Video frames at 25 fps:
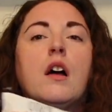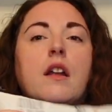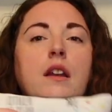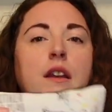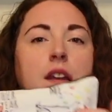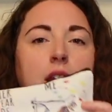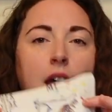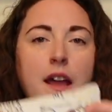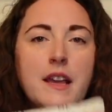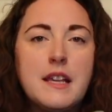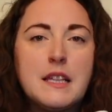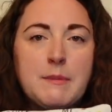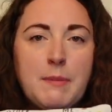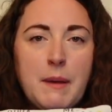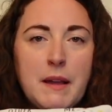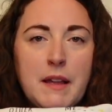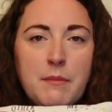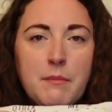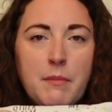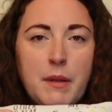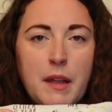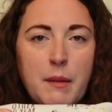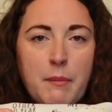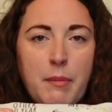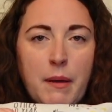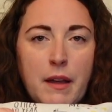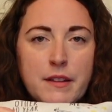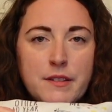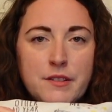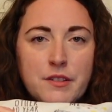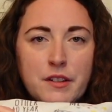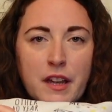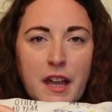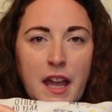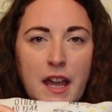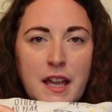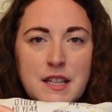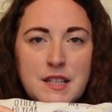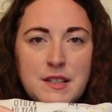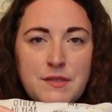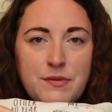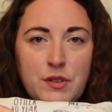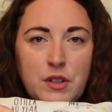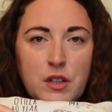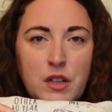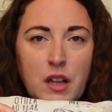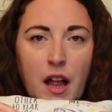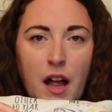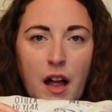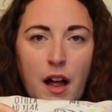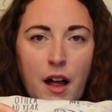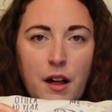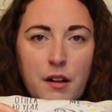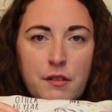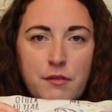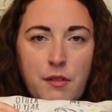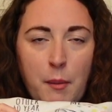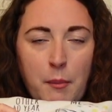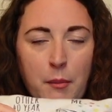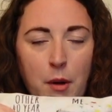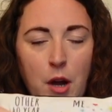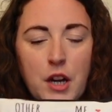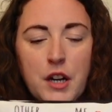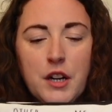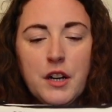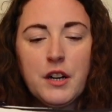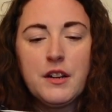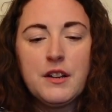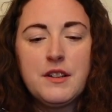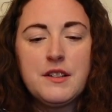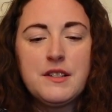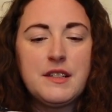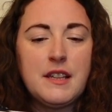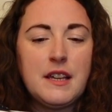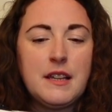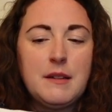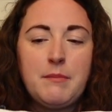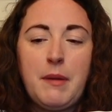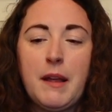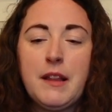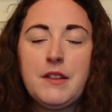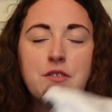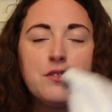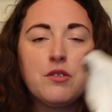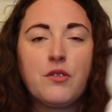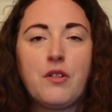Nice big pencil case full of markers and pencil